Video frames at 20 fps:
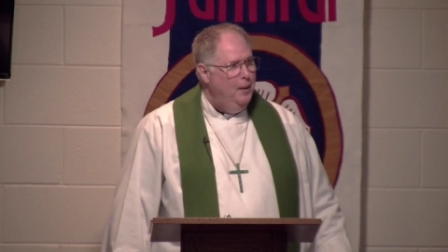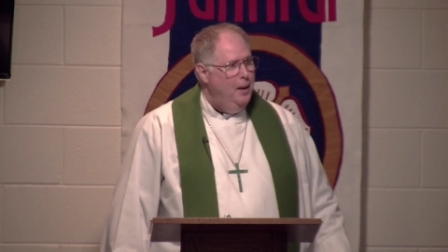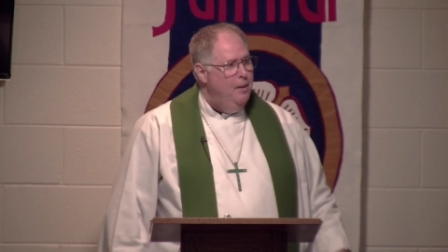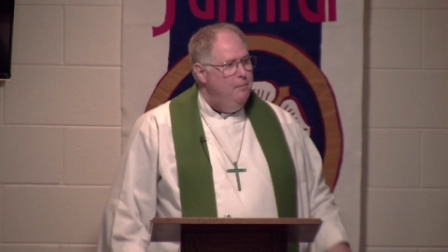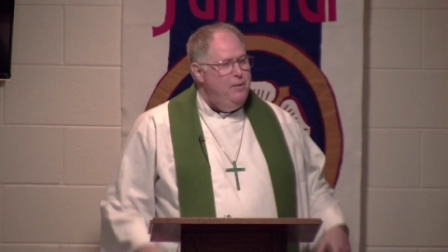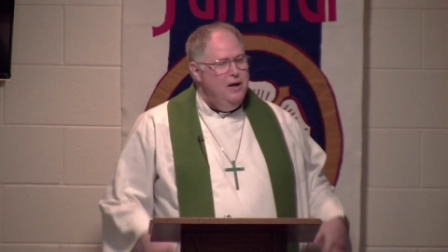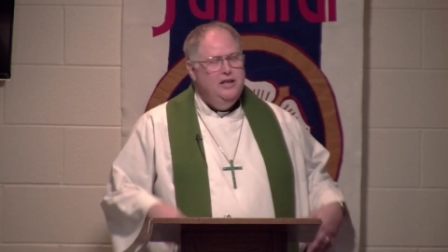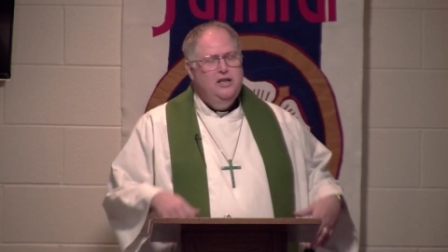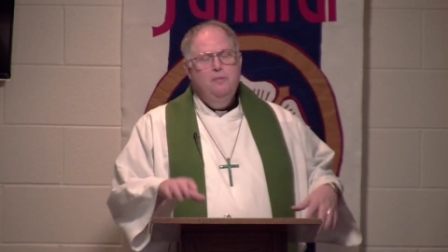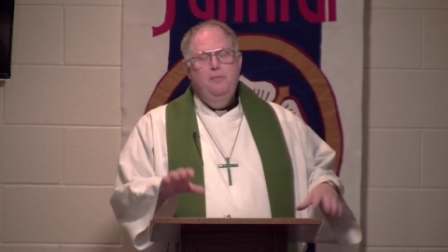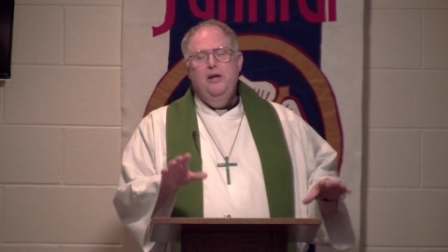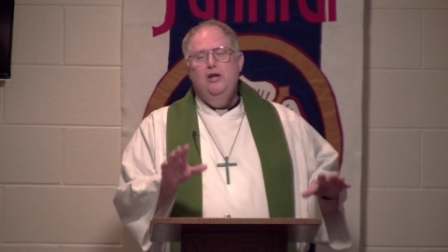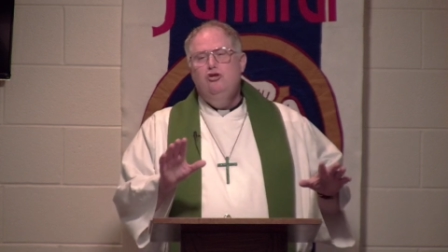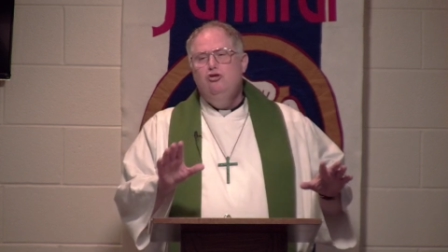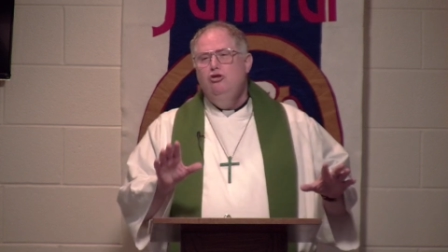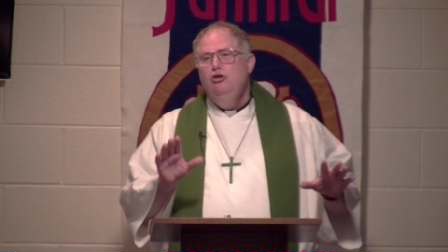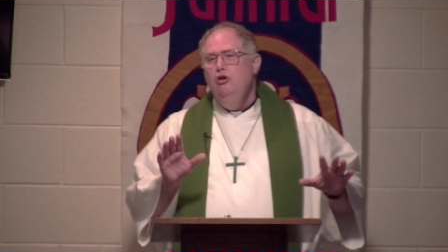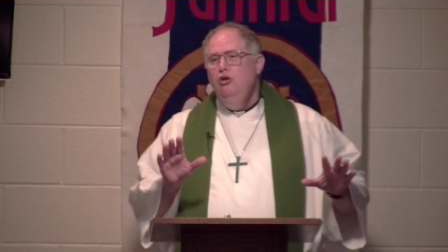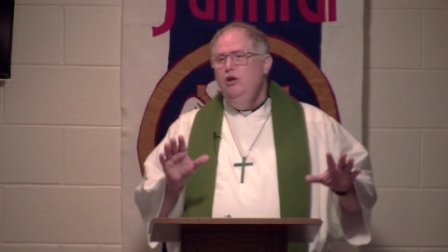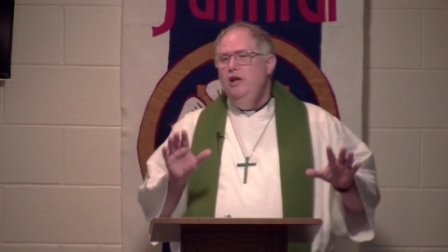But to be
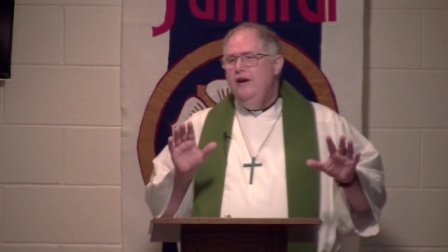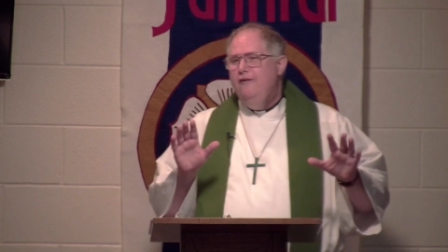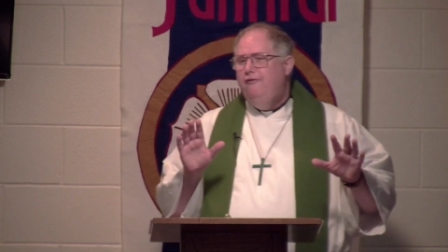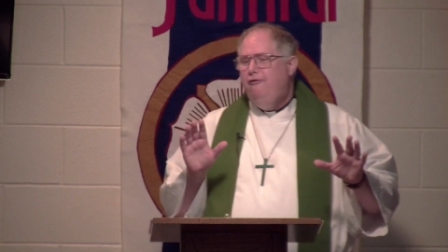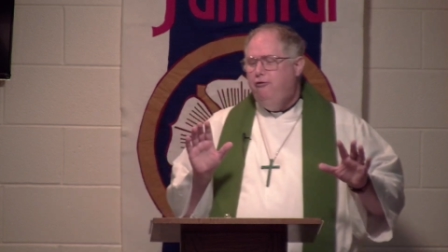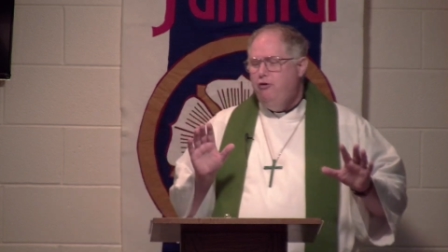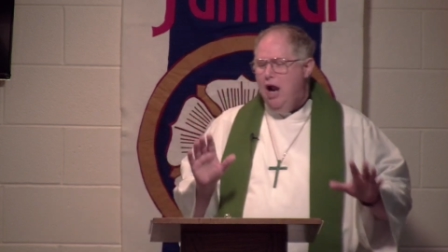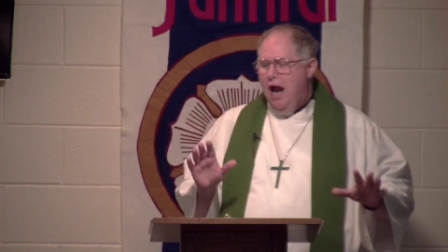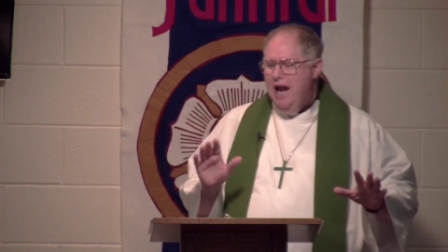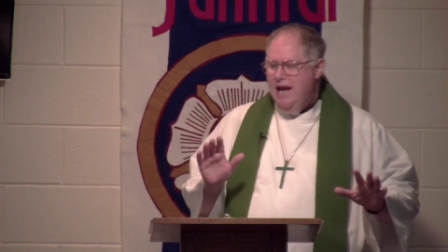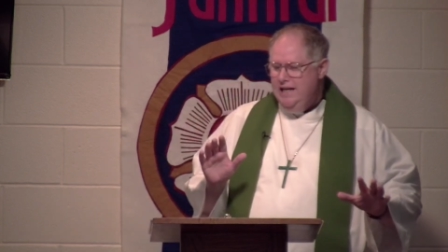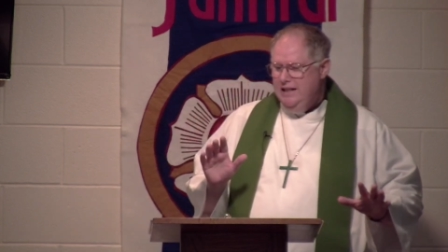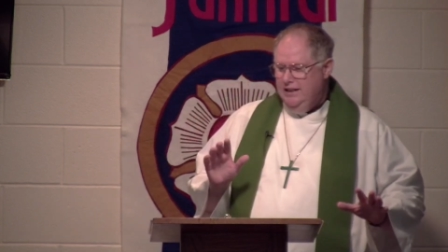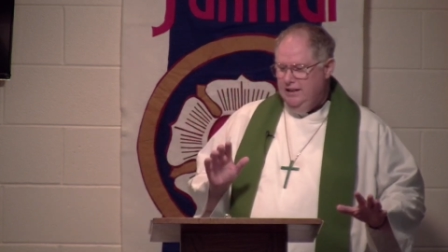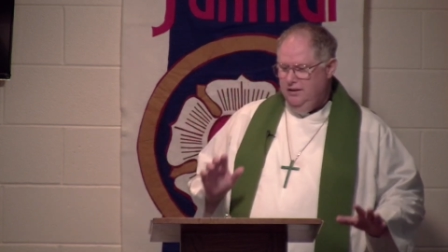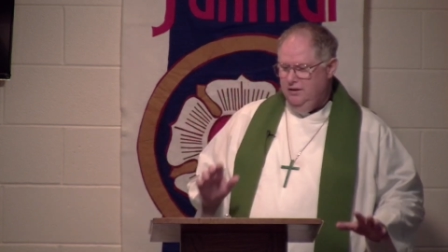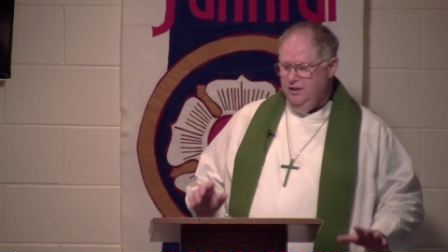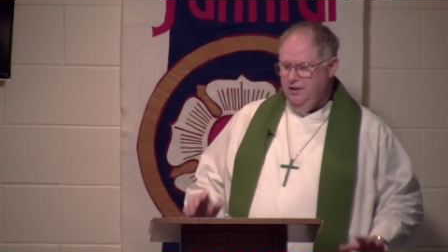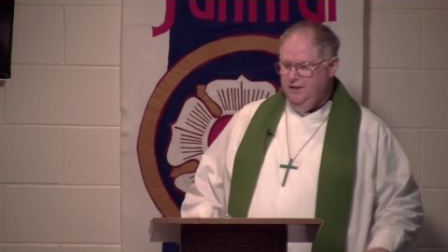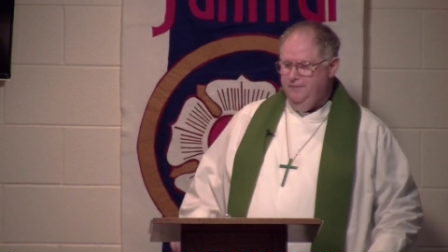truly
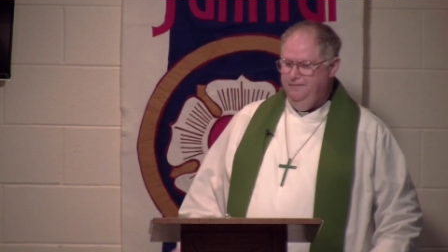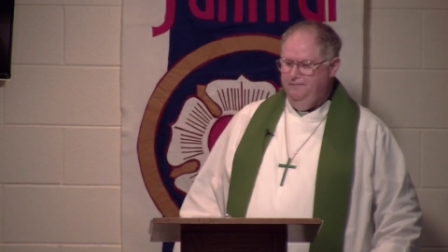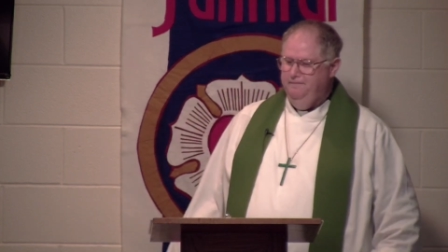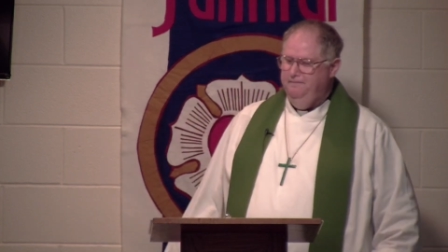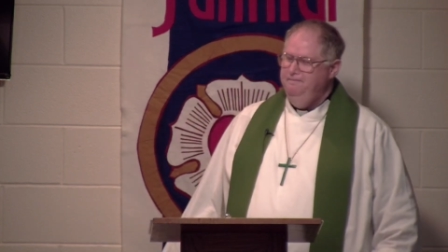frightened,